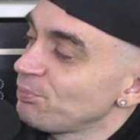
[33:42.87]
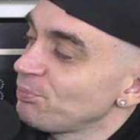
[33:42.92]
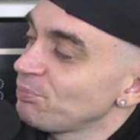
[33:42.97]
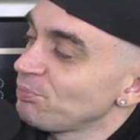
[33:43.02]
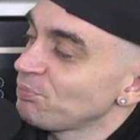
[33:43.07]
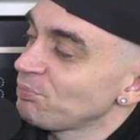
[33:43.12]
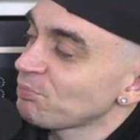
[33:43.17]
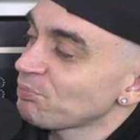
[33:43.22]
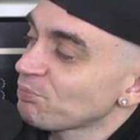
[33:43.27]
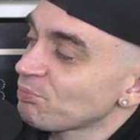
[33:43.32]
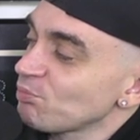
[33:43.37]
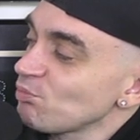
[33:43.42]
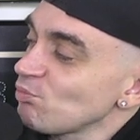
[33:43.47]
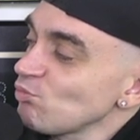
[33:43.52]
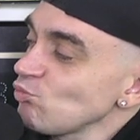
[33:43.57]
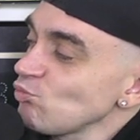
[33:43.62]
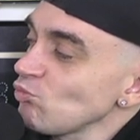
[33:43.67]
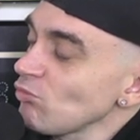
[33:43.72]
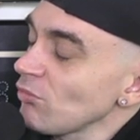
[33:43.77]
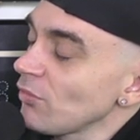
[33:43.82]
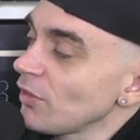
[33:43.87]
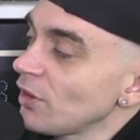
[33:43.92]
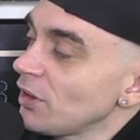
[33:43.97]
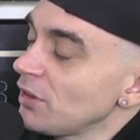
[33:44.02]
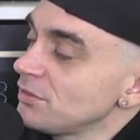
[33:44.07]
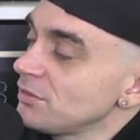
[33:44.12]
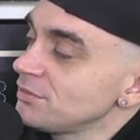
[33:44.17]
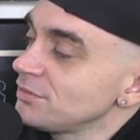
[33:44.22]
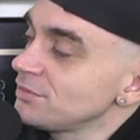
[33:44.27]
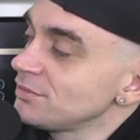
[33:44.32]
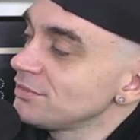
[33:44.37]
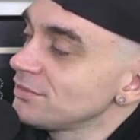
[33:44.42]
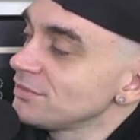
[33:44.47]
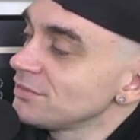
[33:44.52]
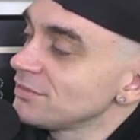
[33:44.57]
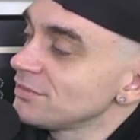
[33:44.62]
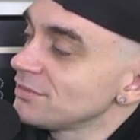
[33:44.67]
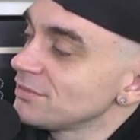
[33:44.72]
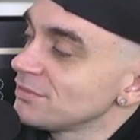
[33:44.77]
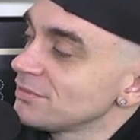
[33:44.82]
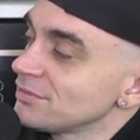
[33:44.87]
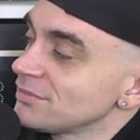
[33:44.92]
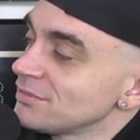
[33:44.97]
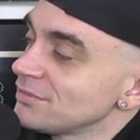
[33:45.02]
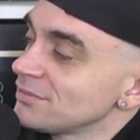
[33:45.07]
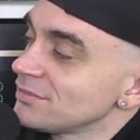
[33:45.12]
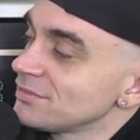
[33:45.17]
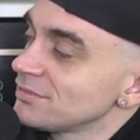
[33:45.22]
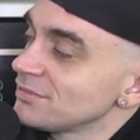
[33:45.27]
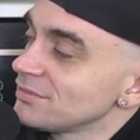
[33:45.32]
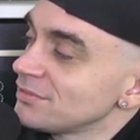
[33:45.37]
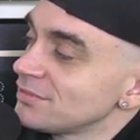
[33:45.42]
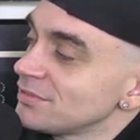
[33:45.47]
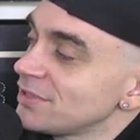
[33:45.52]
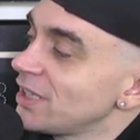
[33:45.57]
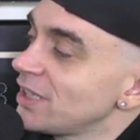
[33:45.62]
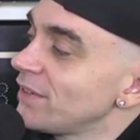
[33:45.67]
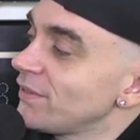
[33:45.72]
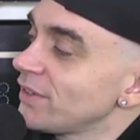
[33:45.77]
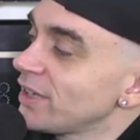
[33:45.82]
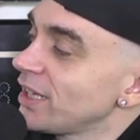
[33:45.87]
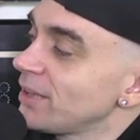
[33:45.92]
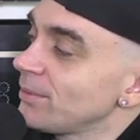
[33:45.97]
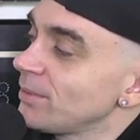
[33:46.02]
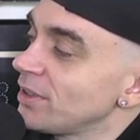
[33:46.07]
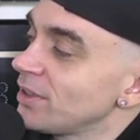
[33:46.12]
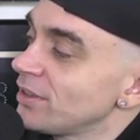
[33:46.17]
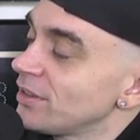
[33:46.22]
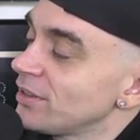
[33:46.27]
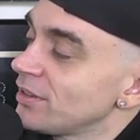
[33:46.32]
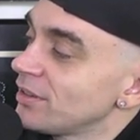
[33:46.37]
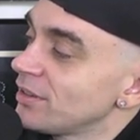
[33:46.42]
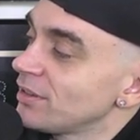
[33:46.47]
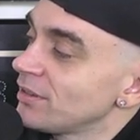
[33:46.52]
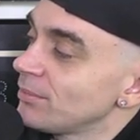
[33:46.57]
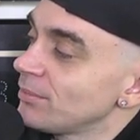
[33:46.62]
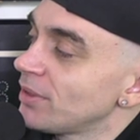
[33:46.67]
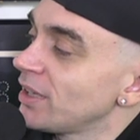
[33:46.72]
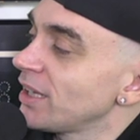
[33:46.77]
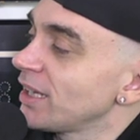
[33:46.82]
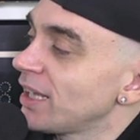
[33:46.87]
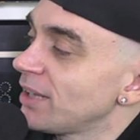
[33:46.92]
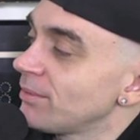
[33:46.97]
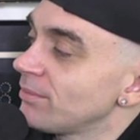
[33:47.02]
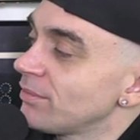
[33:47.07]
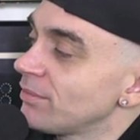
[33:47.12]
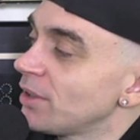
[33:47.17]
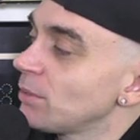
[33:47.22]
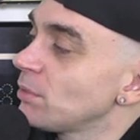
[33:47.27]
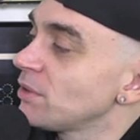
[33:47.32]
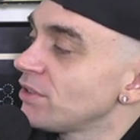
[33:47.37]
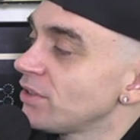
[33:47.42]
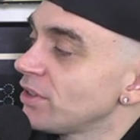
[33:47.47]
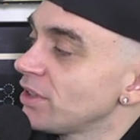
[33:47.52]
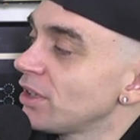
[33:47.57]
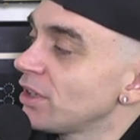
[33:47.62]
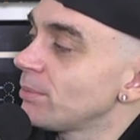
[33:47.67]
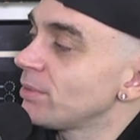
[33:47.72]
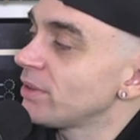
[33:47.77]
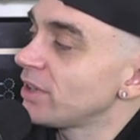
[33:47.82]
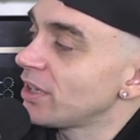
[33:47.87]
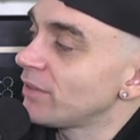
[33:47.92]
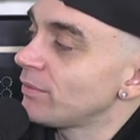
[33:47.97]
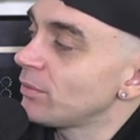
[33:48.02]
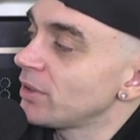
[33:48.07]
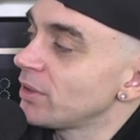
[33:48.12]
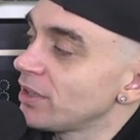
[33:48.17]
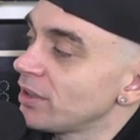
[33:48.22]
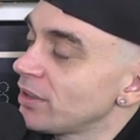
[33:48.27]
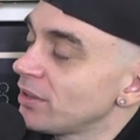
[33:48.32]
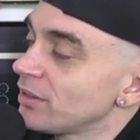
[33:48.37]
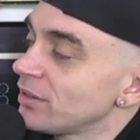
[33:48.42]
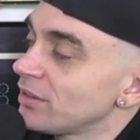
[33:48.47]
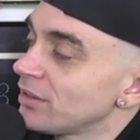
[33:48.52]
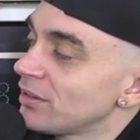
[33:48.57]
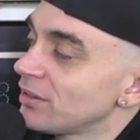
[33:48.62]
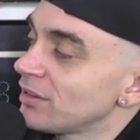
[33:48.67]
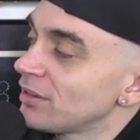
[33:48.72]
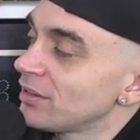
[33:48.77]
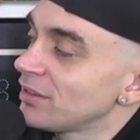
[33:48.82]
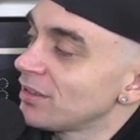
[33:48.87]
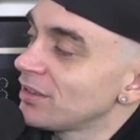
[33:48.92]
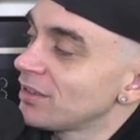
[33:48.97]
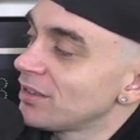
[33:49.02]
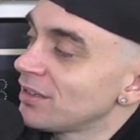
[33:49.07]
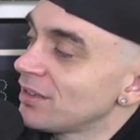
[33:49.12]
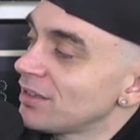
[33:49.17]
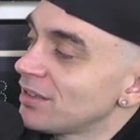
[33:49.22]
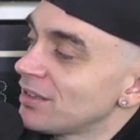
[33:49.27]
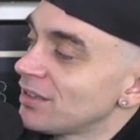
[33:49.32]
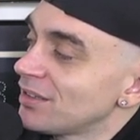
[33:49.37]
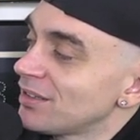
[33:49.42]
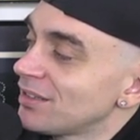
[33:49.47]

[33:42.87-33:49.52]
I bought them, but they never came in. They never came in. No, no, no. But they came. They went to the yard, but they yeah, never they went just in. waited outside.